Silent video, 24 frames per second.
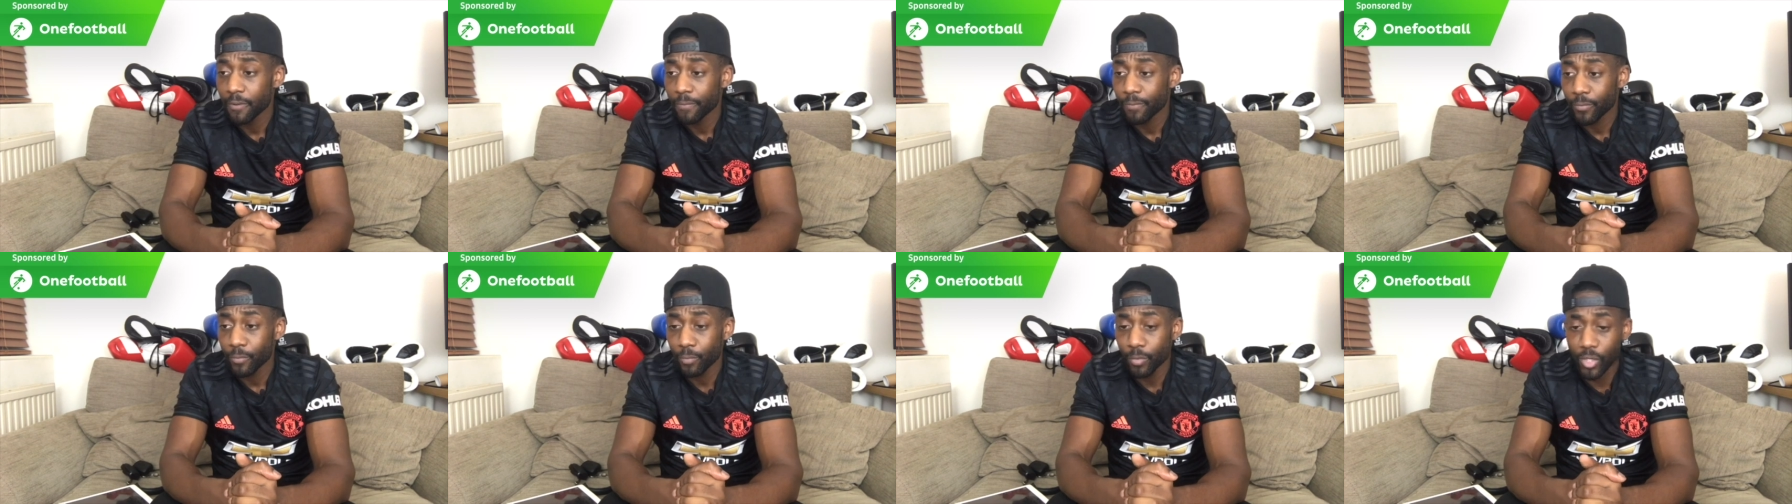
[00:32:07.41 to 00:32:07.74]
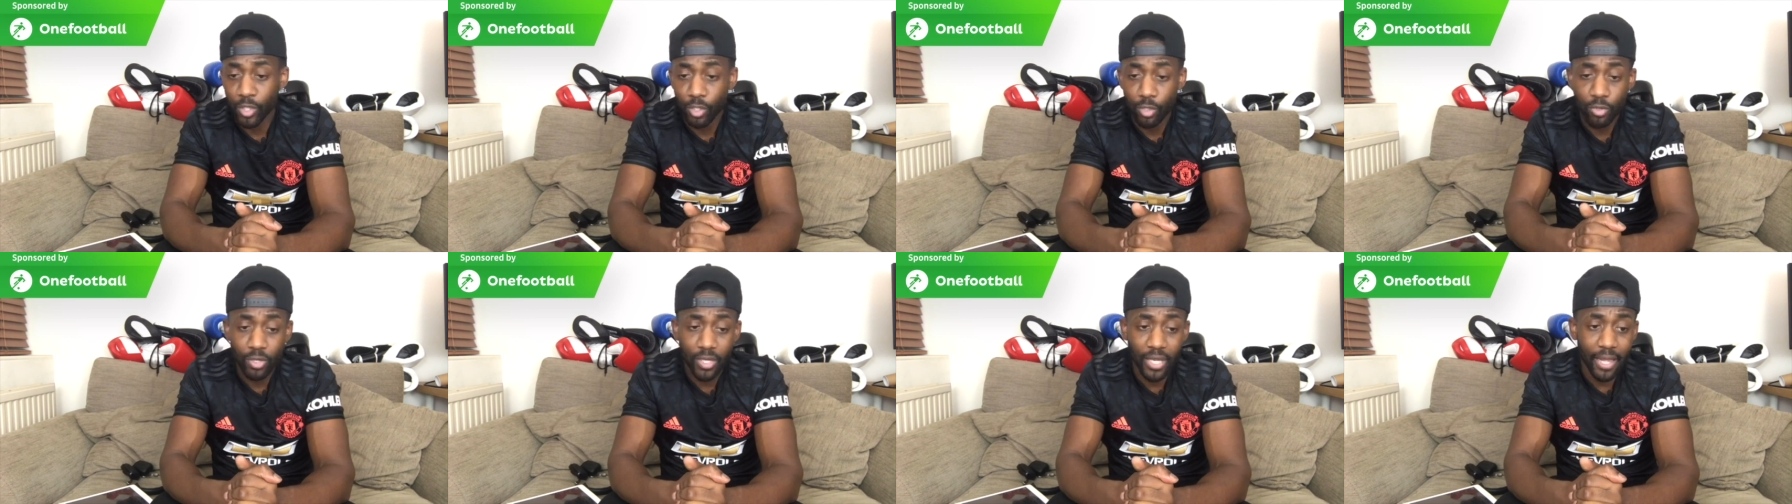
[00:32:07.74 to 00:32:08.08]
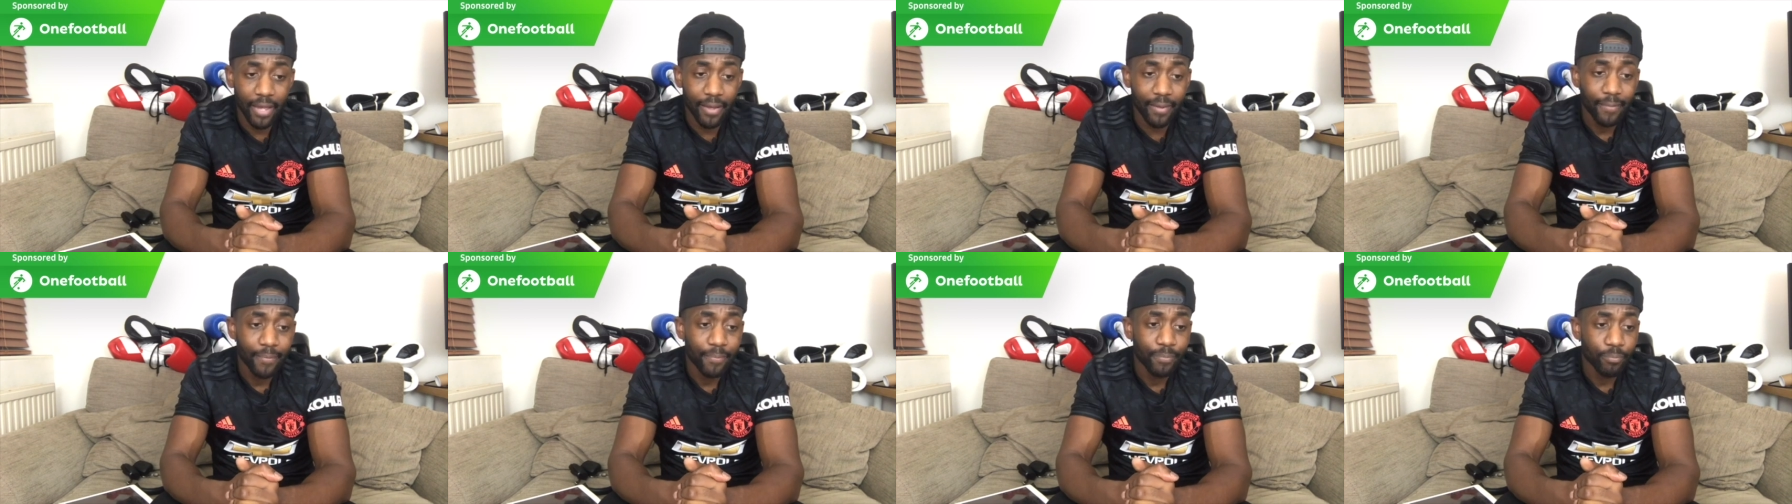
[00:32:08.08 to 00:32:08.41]
We do
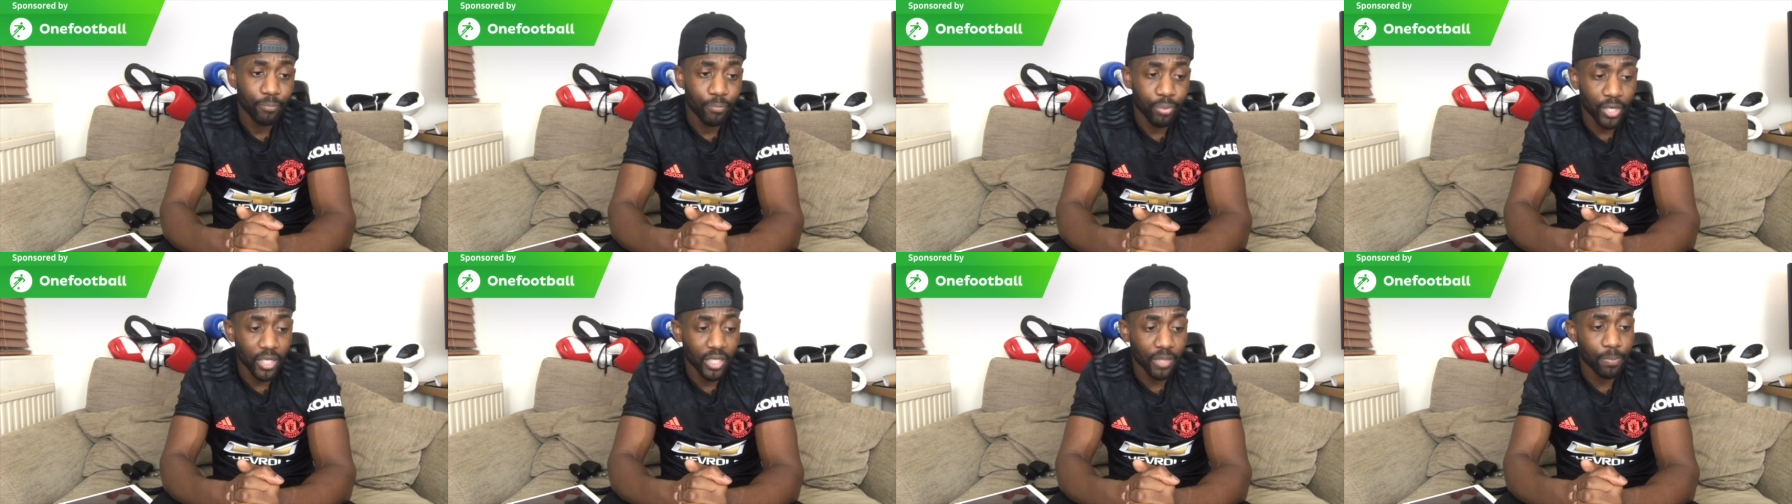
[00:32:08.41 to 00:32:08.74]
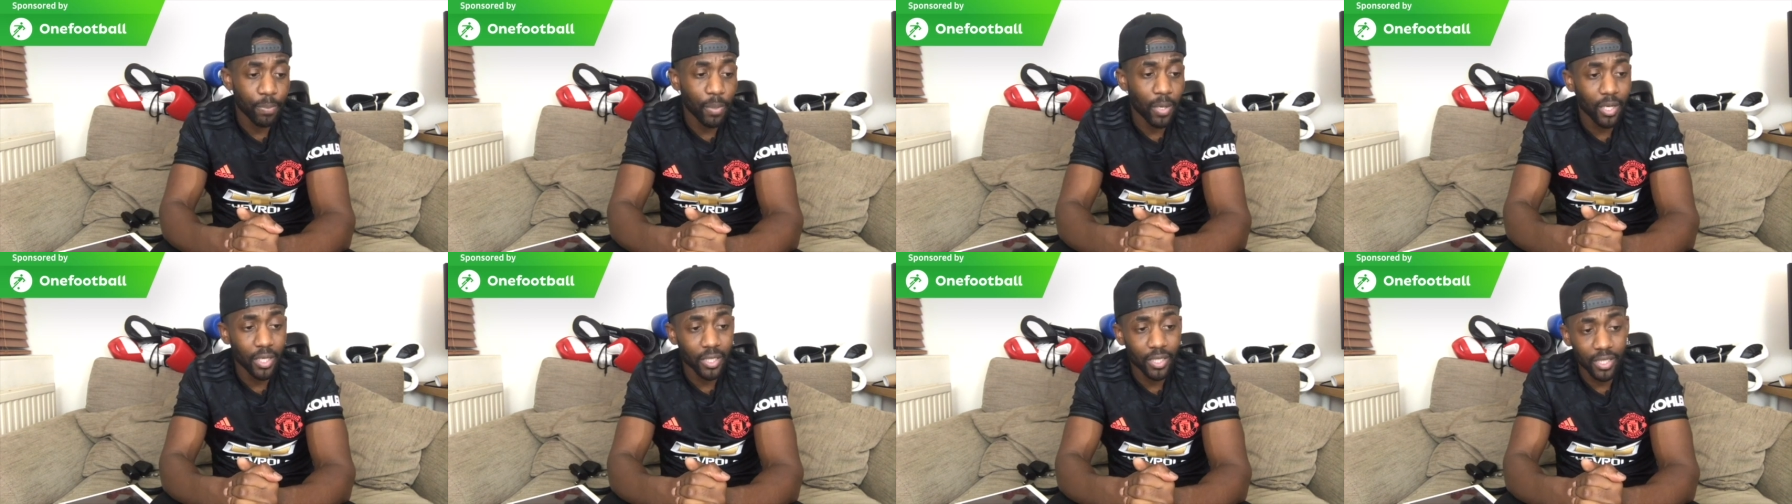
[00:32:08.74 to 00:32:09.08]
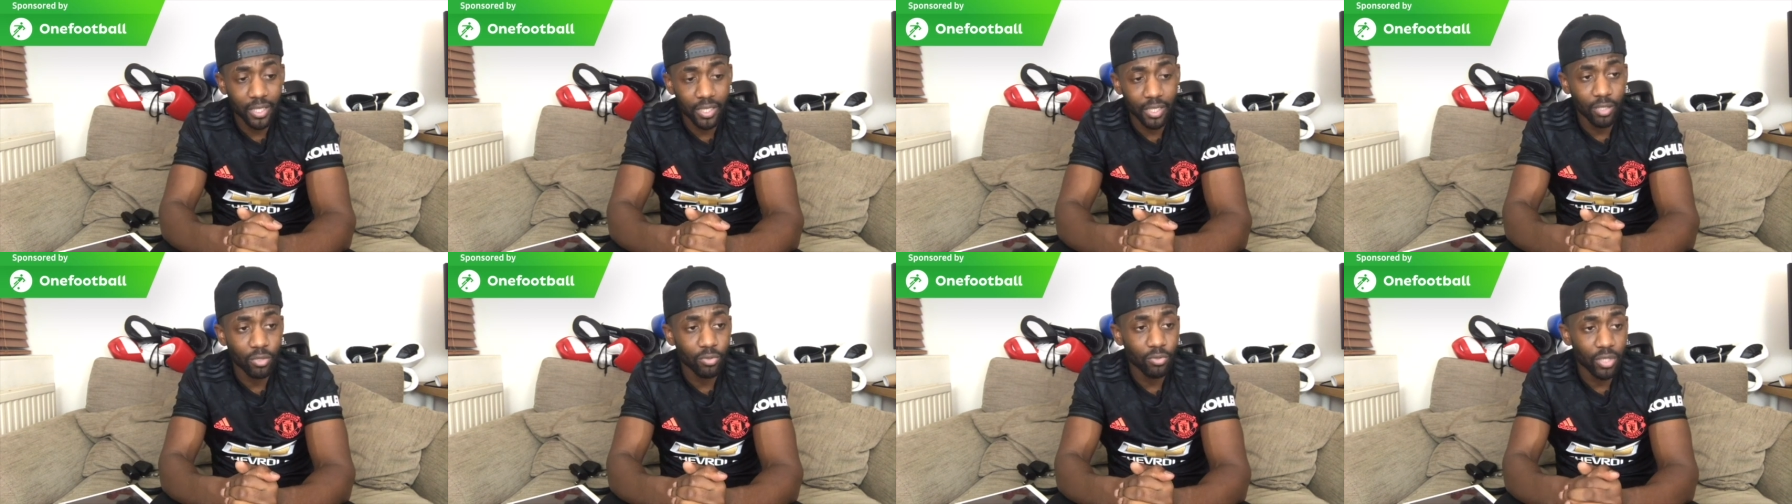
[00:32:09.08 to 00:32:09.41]
get press
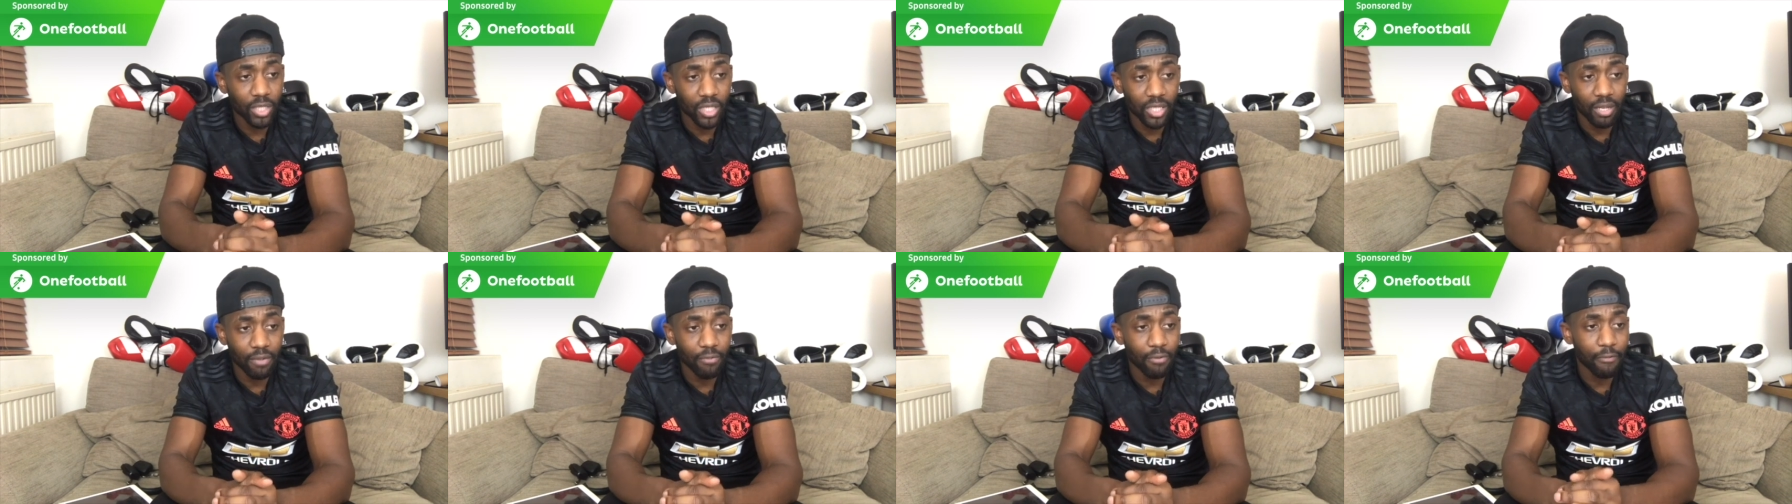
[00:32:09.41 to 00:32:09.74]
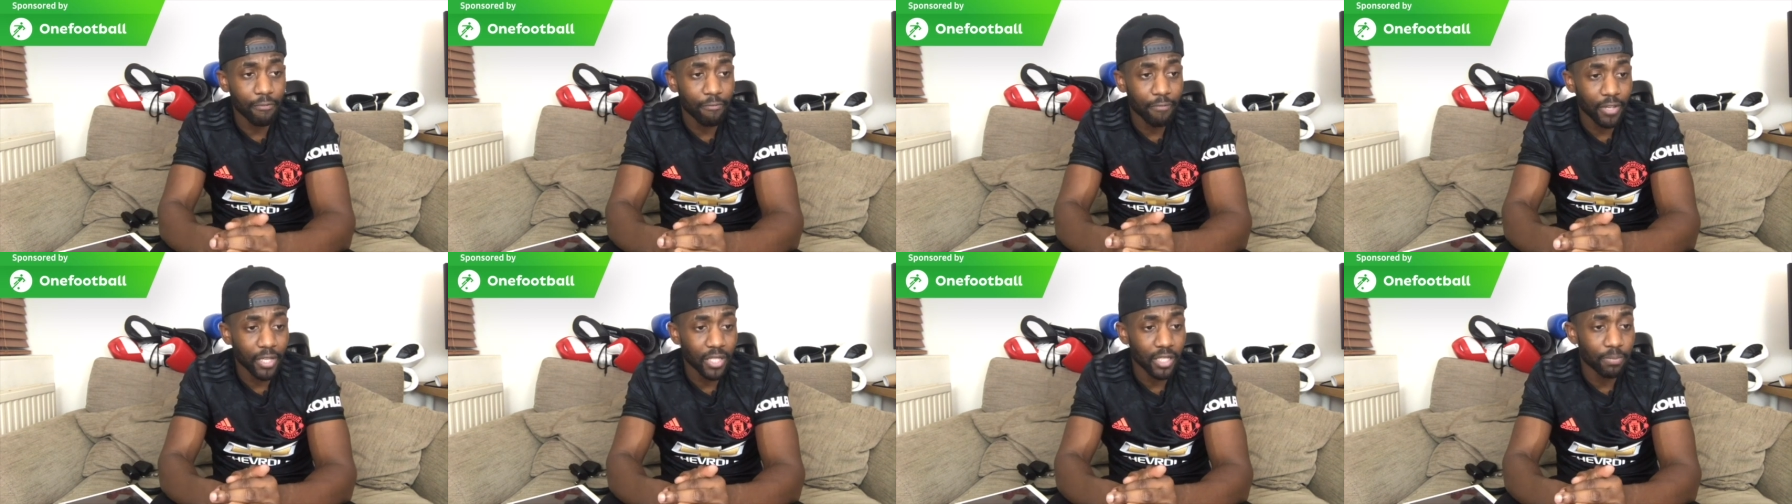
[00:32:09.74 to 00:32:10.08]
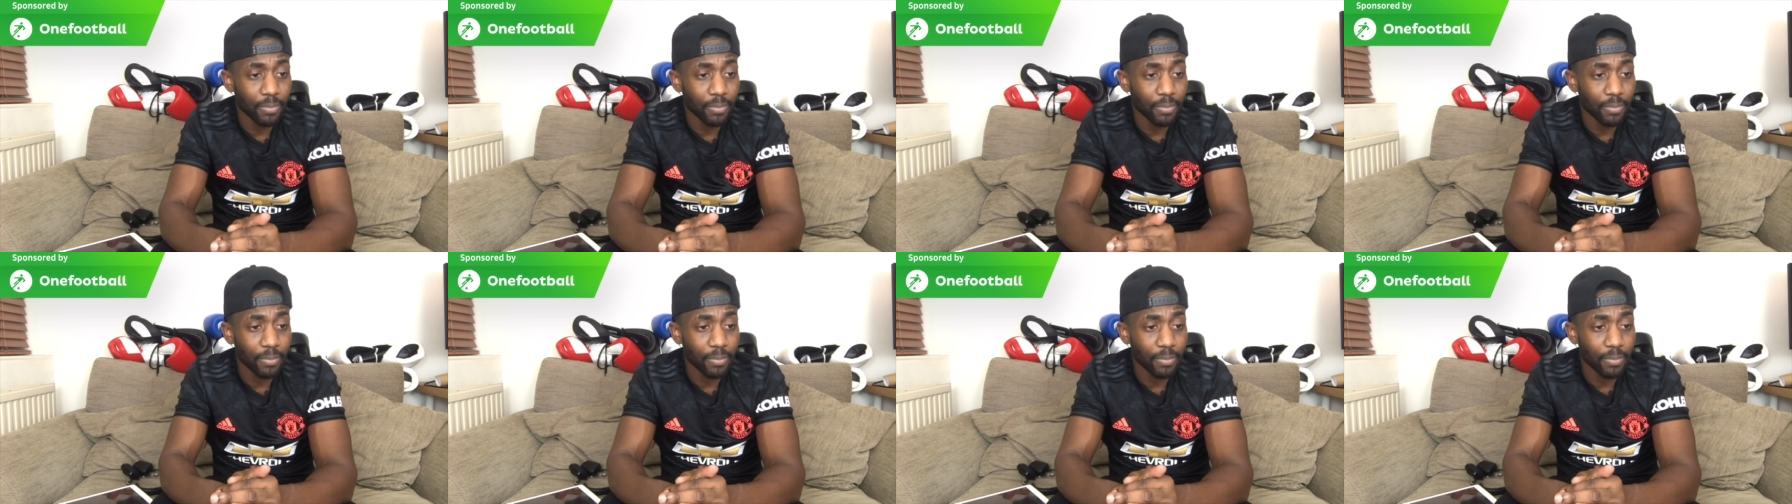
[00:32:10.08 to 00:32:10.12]
passes and all these other things,